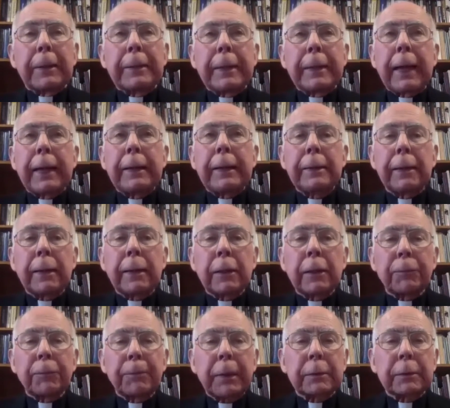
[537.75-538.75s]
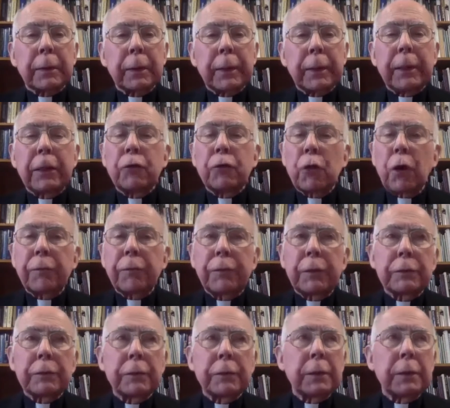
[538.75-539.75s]
died unexpectedly in his
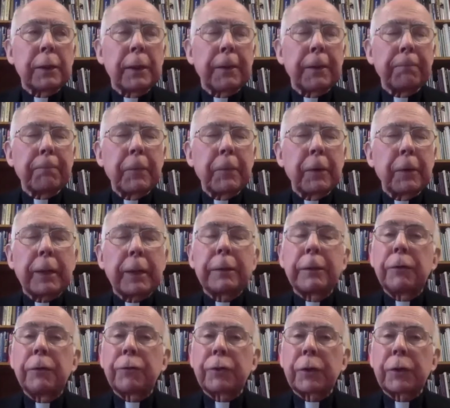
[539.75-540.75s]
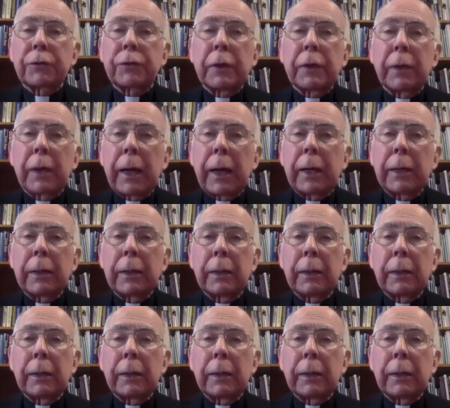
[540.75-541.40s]
office in 1969,